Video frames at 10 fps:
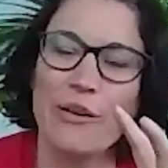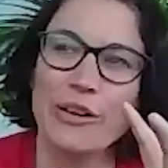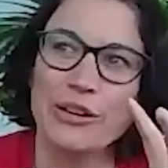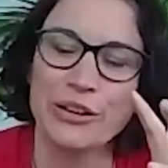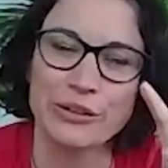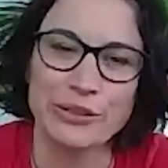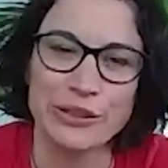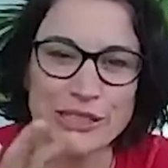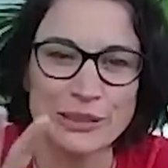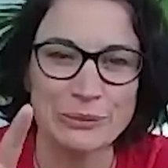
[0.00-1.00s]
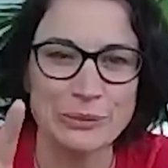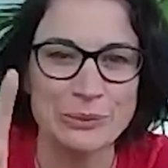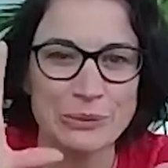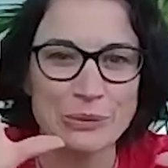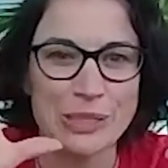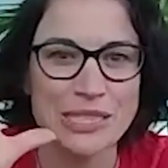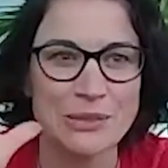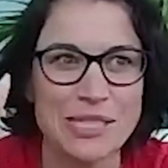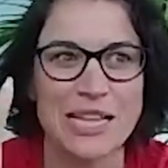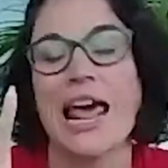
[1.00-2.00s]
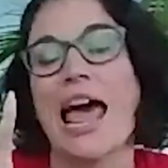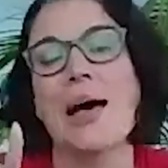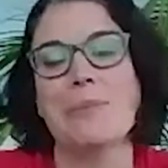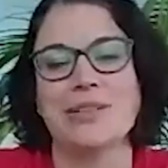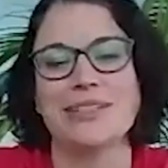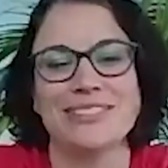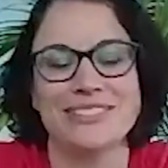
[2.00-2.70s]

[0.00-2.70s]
You know, what's going to happen?